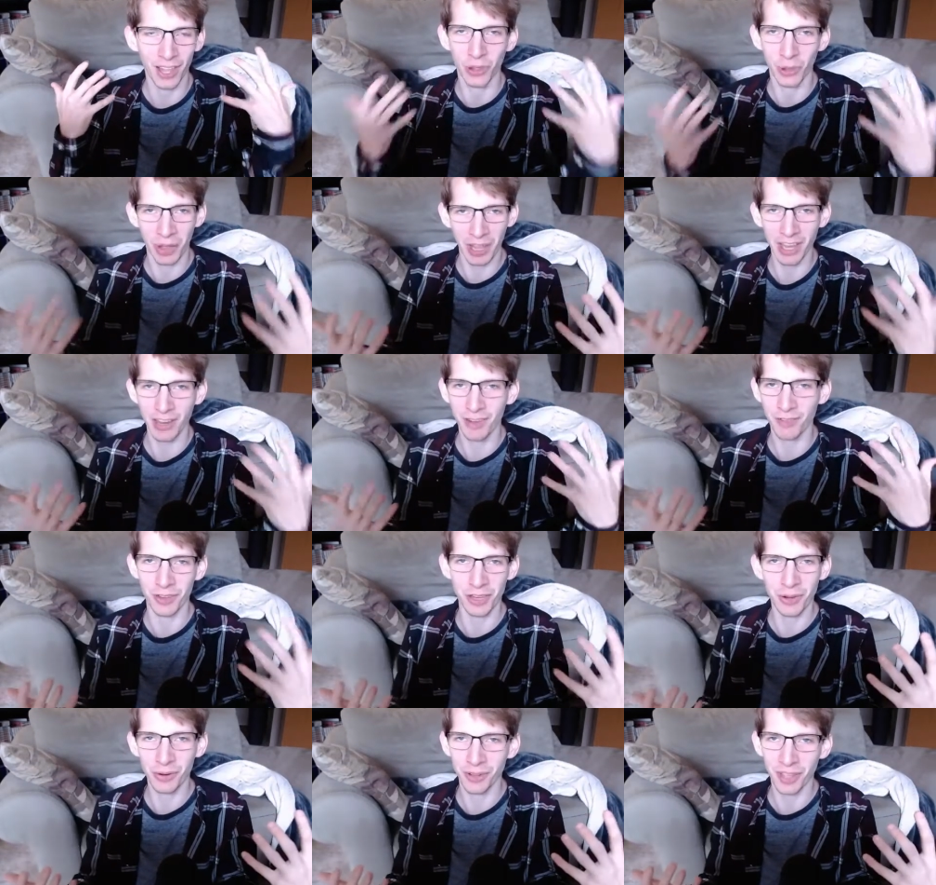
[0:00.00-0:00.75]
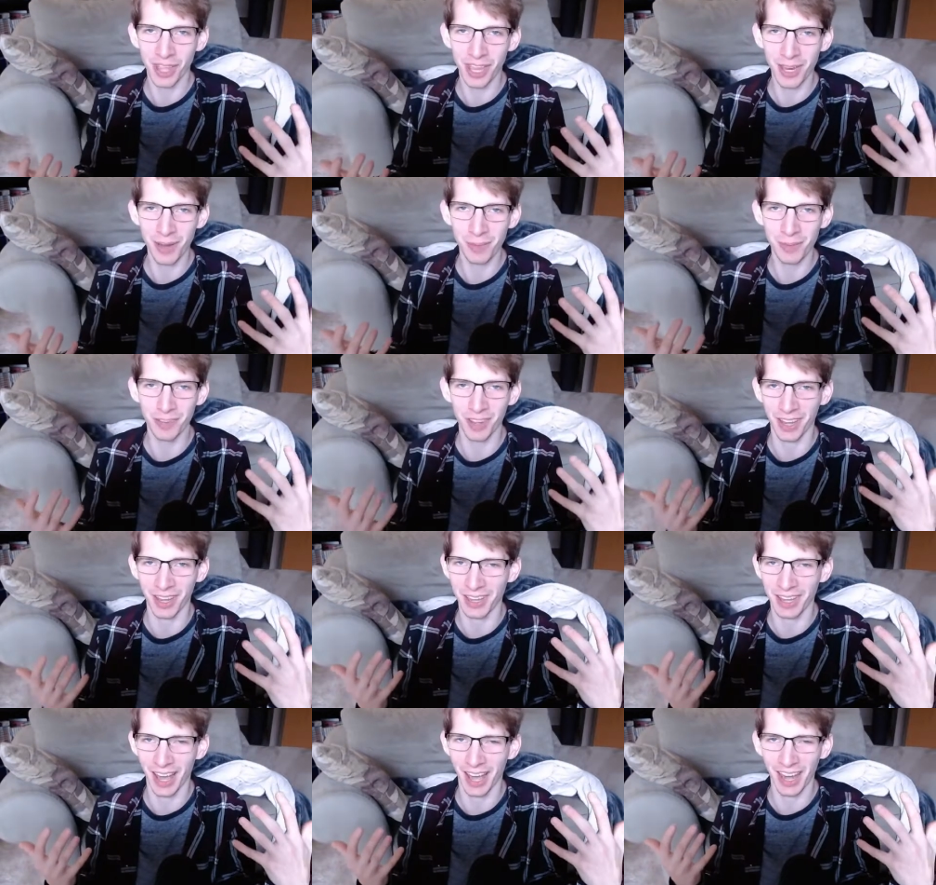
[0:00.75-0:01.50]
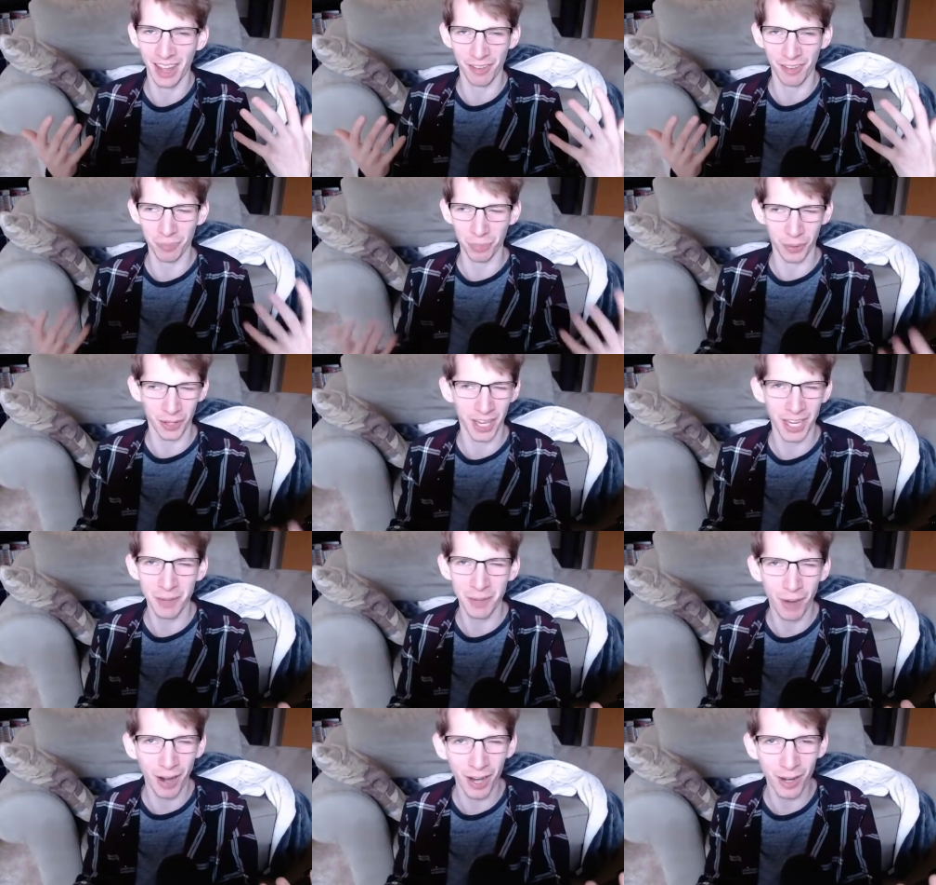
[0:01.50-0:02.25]
like video games and not have
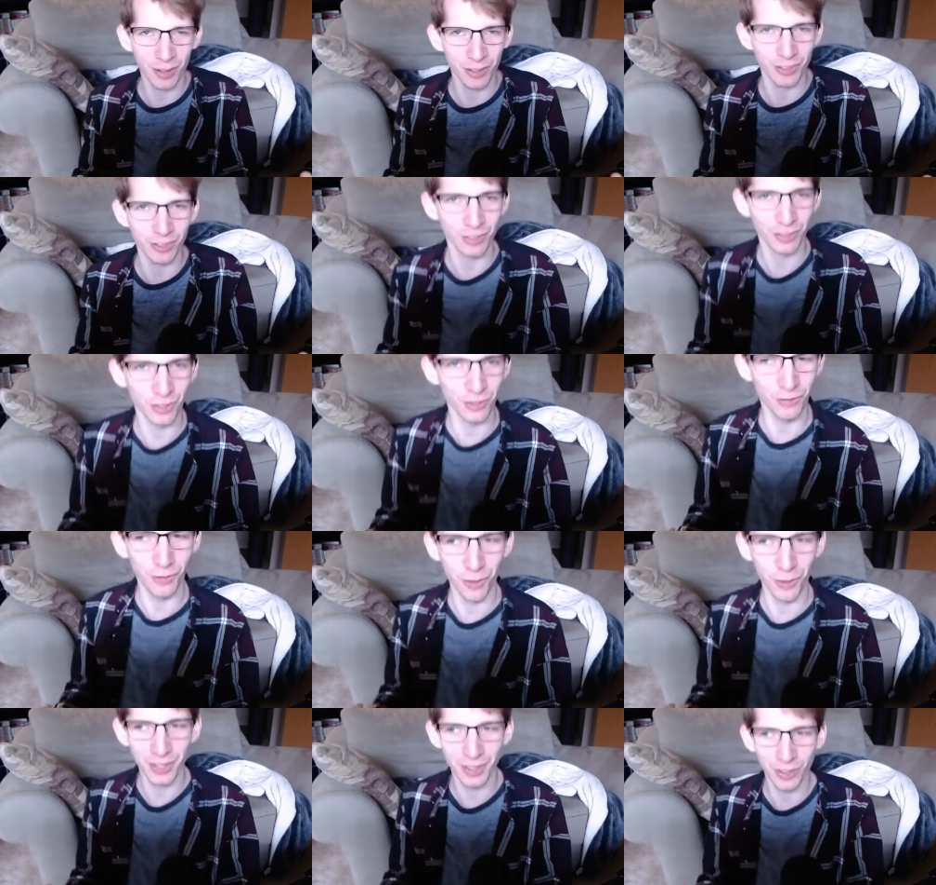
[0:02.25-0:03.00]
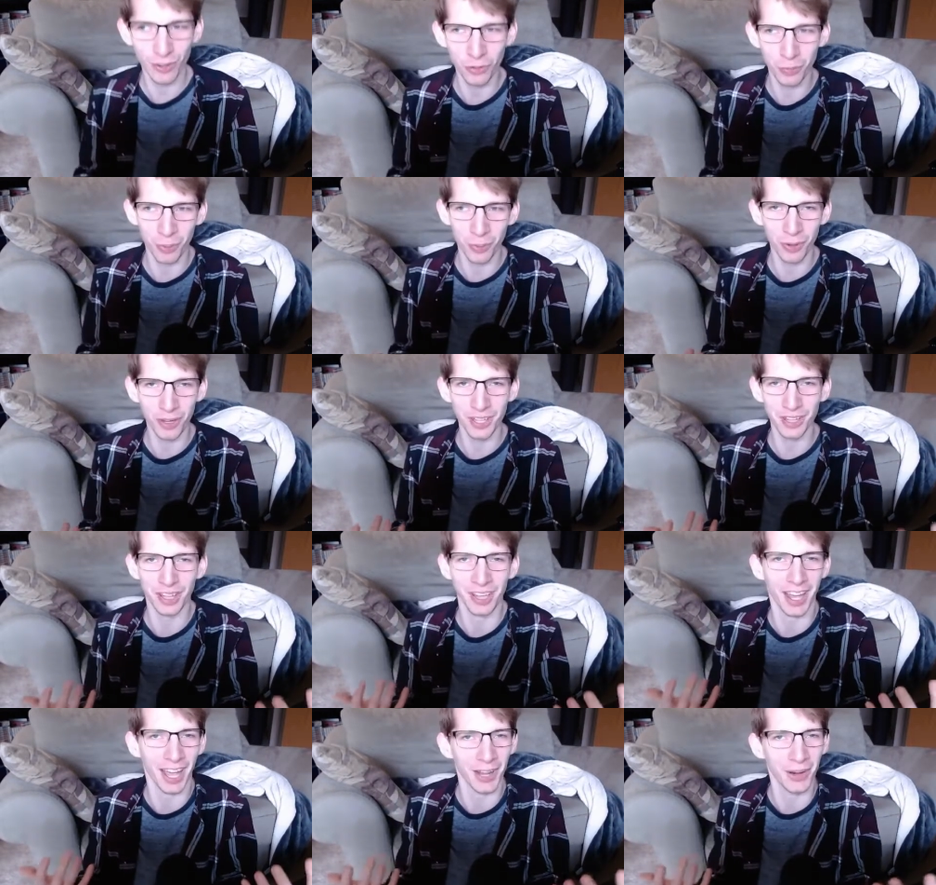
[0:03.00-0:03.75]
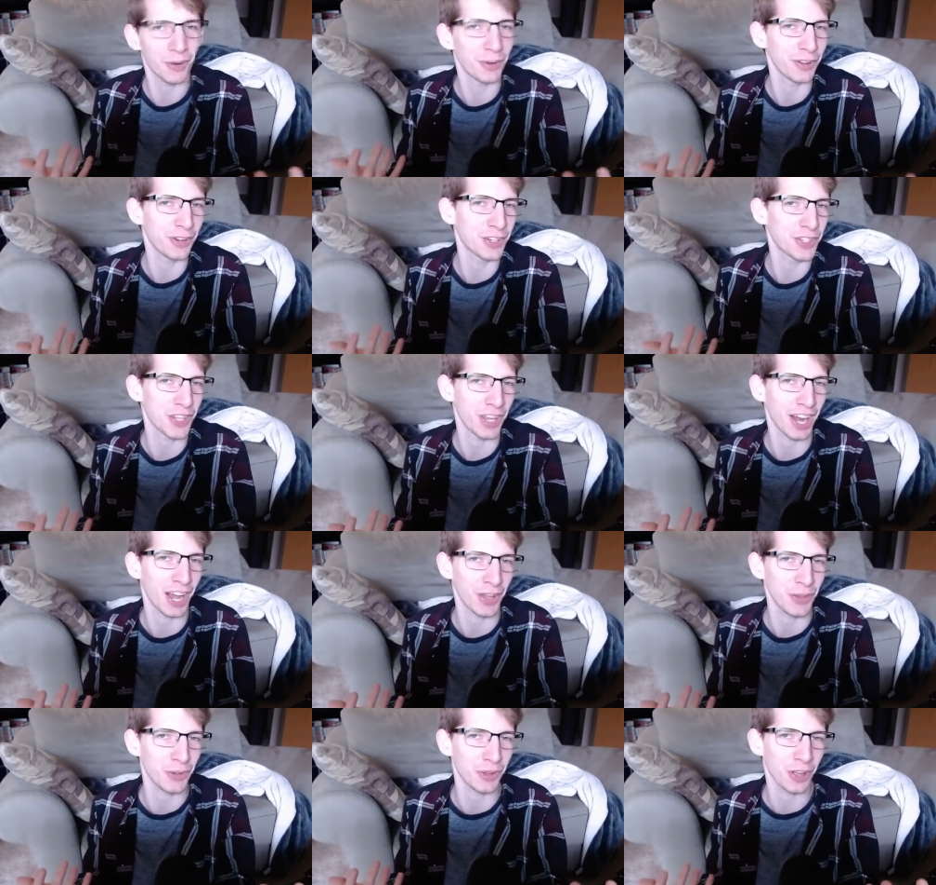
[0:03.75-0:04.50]
played Mario 64 at this point? Like, I don't
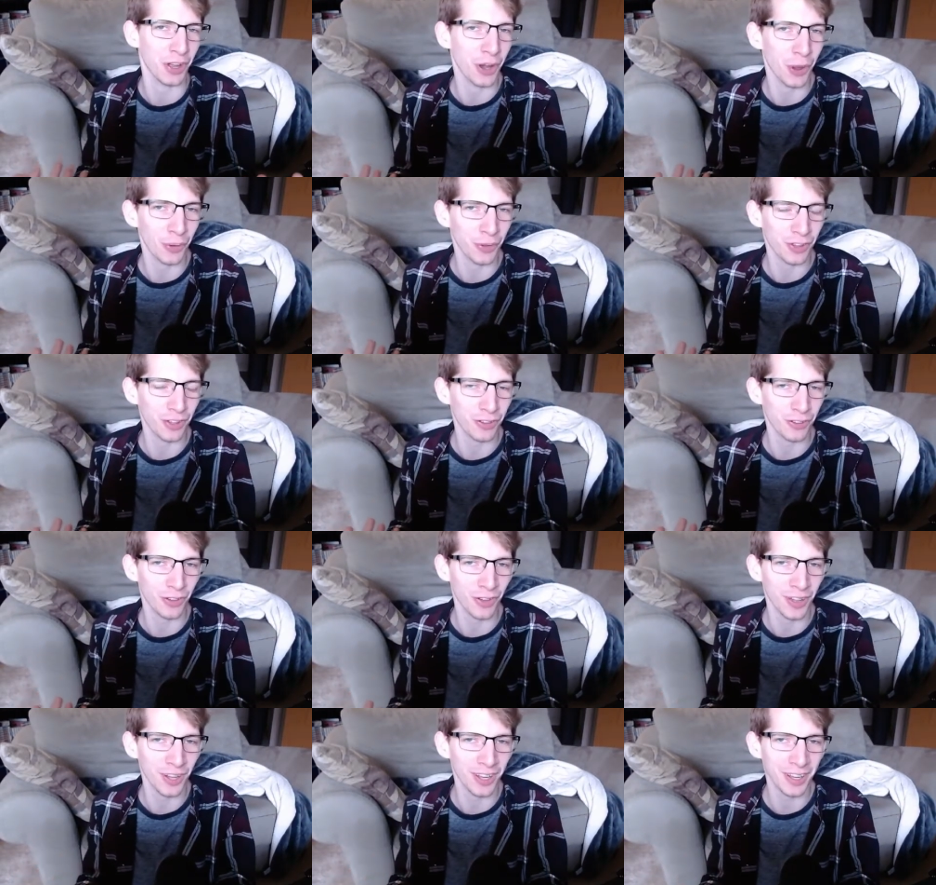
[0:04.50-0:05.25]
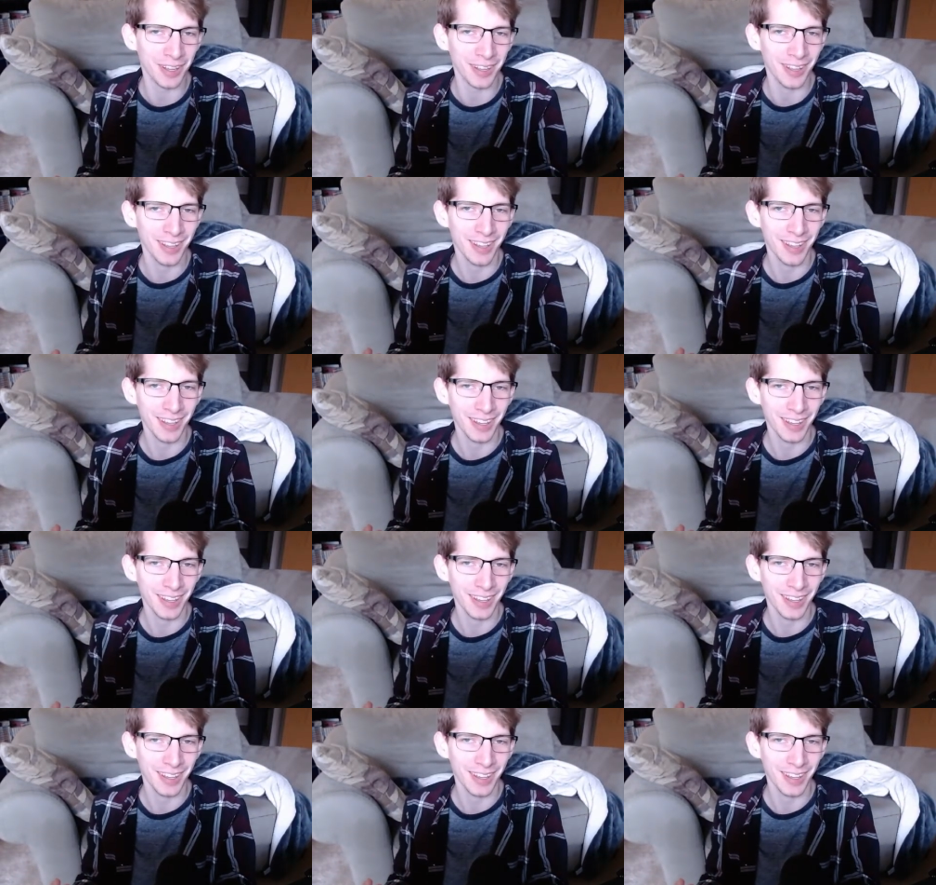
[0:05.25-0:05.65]
understand how you could go this long.